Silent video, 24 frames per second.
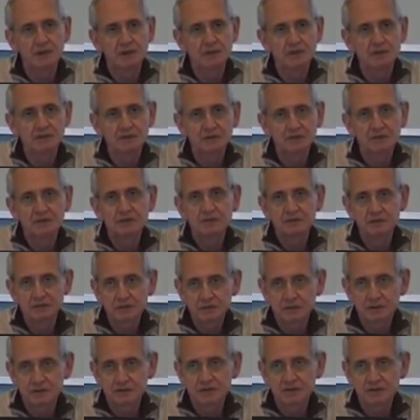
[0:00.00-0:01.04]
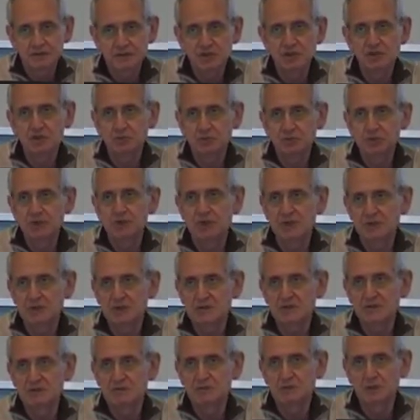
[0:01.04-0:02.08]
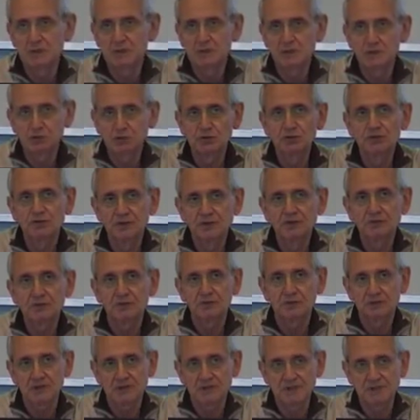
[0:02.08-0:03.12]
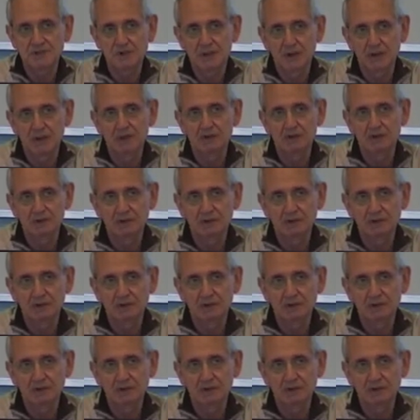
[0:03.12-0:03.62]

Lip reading: the GP will do the treatment as well.